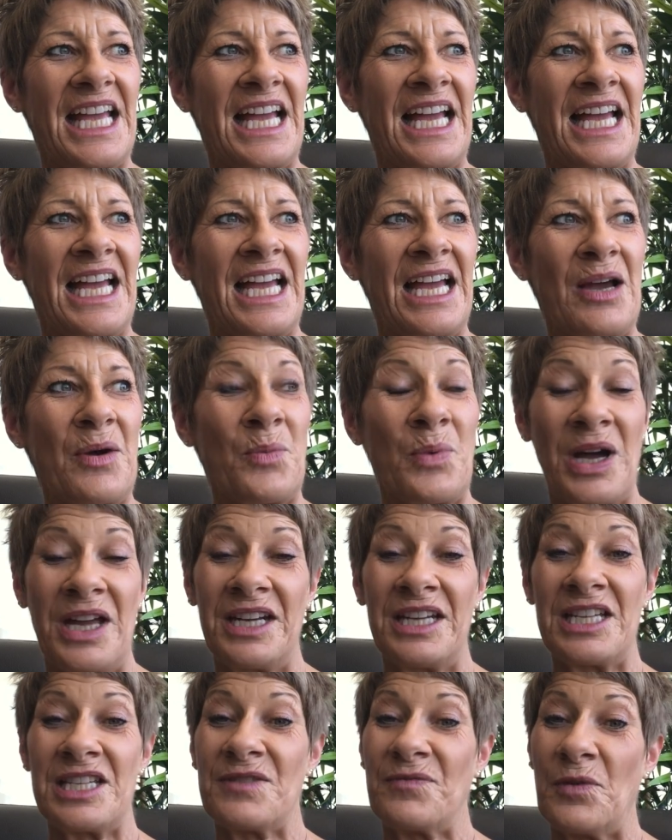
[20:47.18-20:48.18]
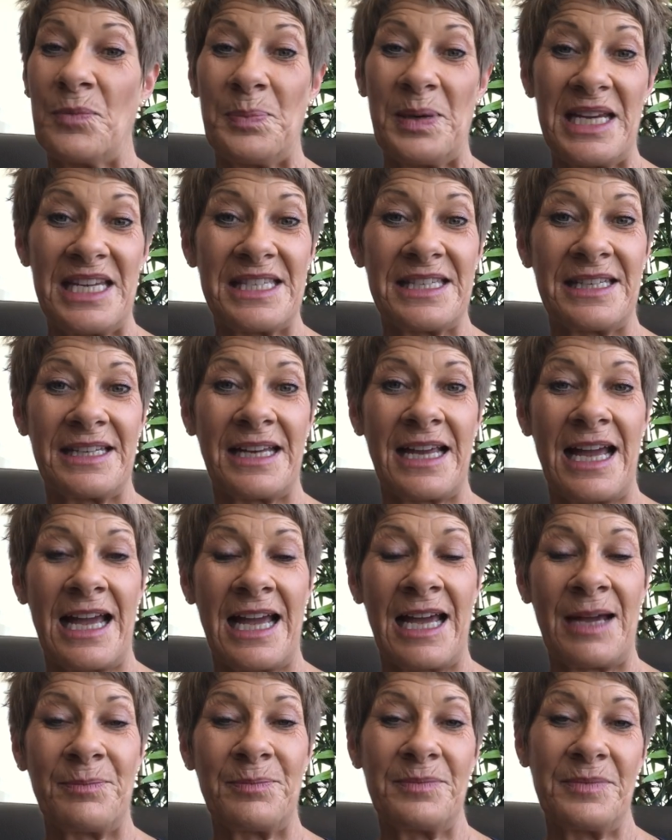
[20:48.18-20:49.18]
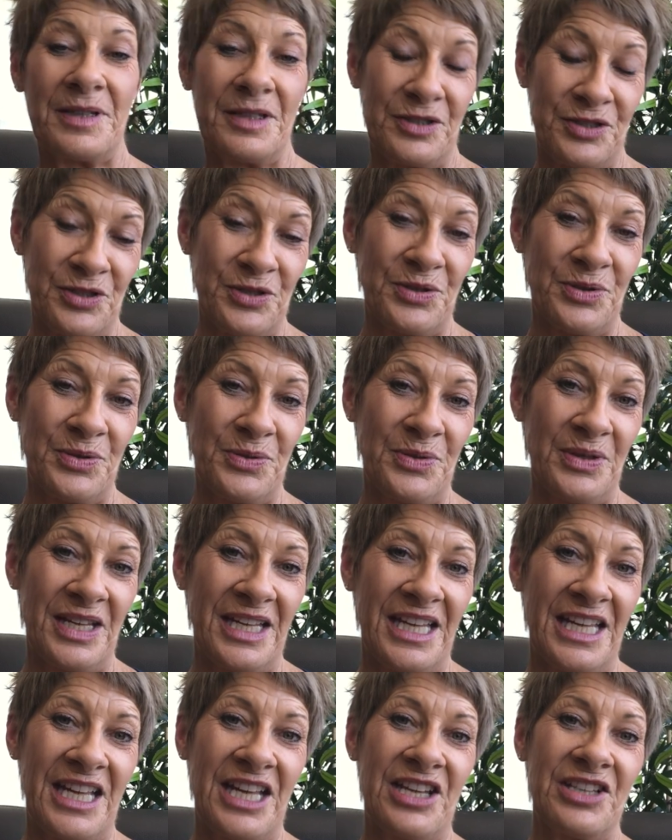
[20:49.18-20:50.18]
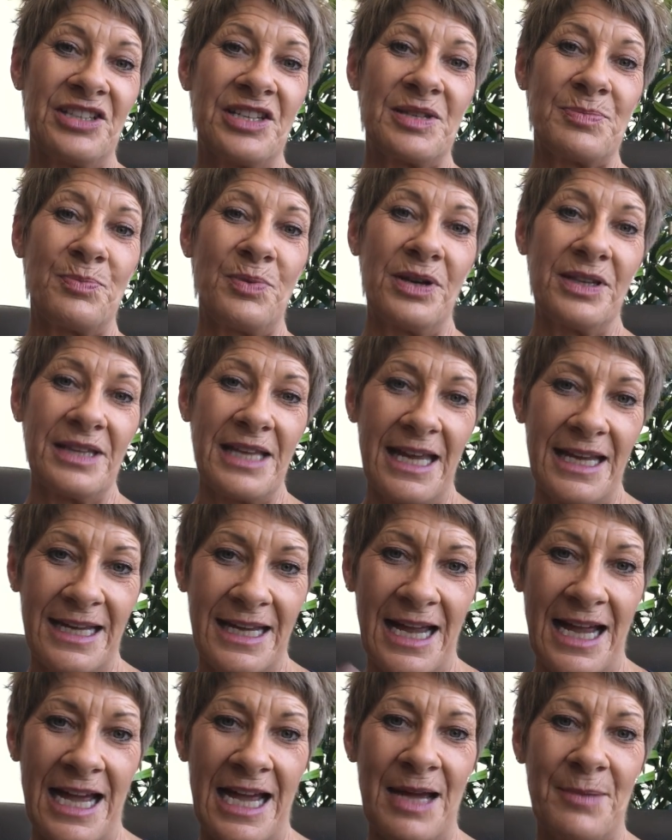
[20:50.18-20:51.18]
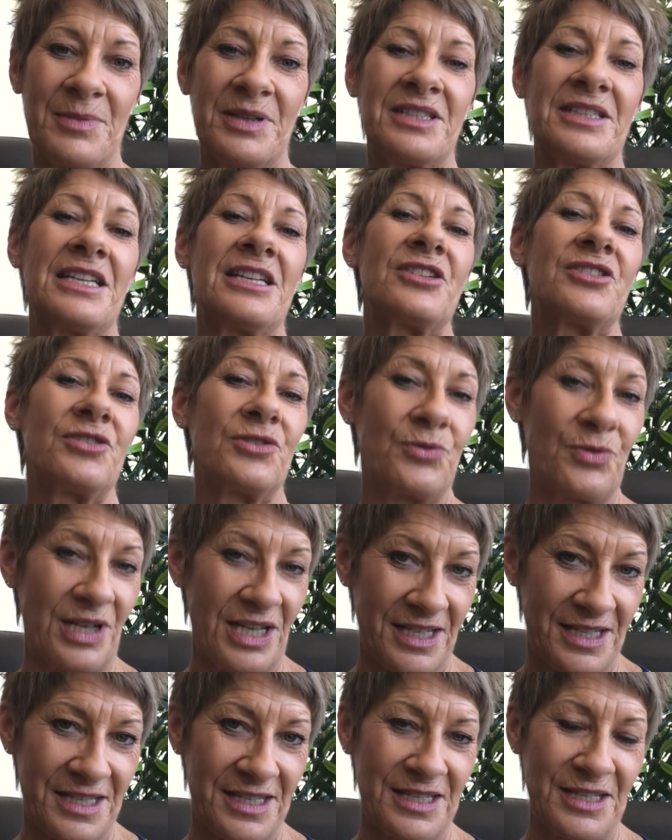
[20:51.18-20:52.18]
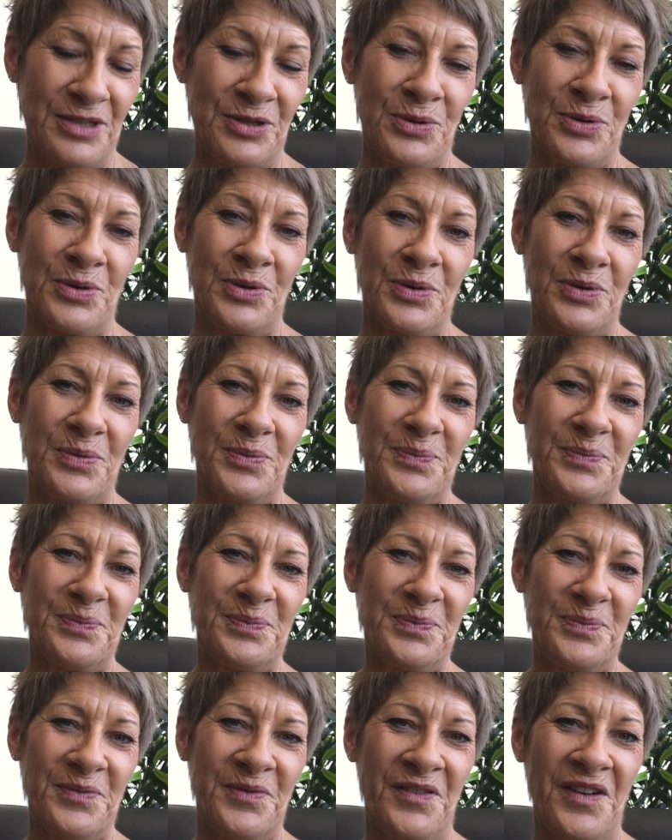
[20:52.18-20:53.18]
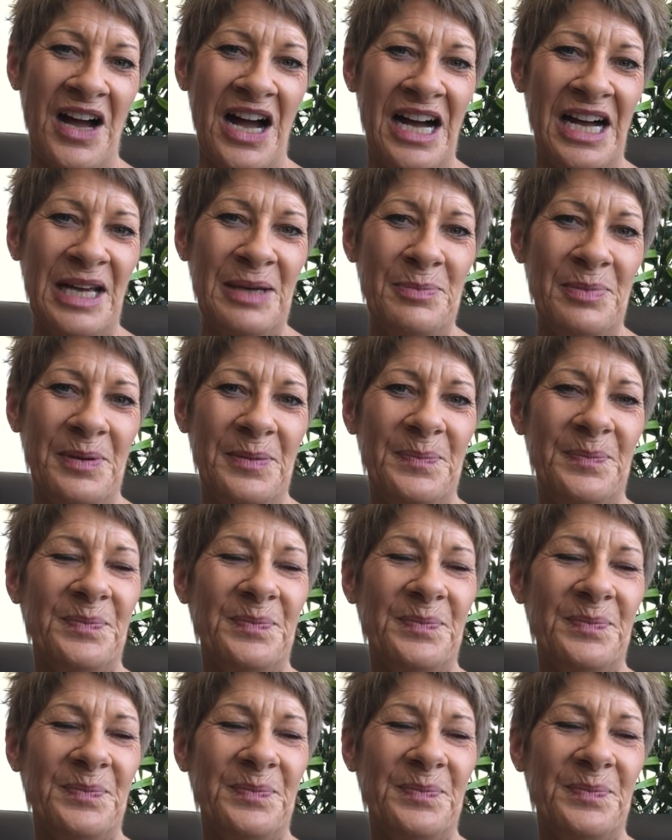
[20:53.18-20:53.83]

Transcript: Uh, one is for peace and calm, to just bring that calm and de stress your vibe.